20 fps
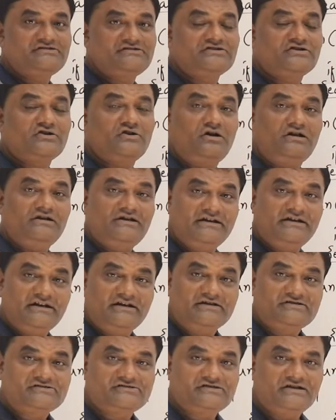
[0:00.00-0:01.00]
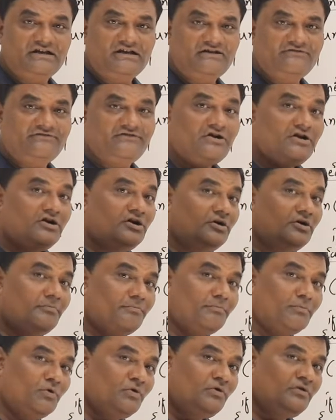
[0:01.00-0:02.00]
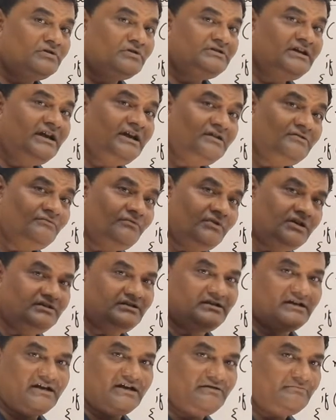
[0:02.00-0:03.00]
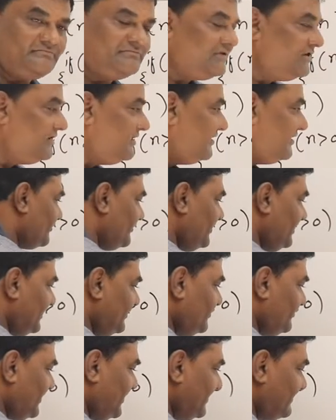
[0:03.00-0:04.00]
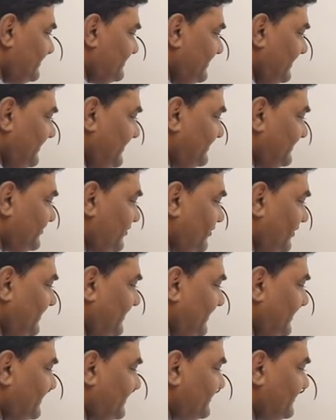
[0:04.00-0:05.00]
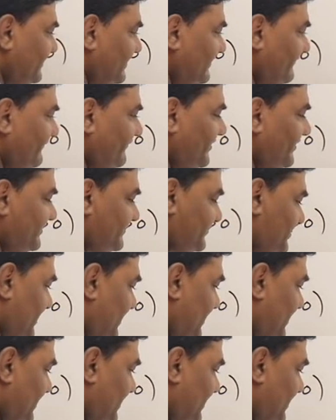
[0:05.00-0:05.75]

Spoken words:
is calling itself more than one time. So here you can see it is calling itself first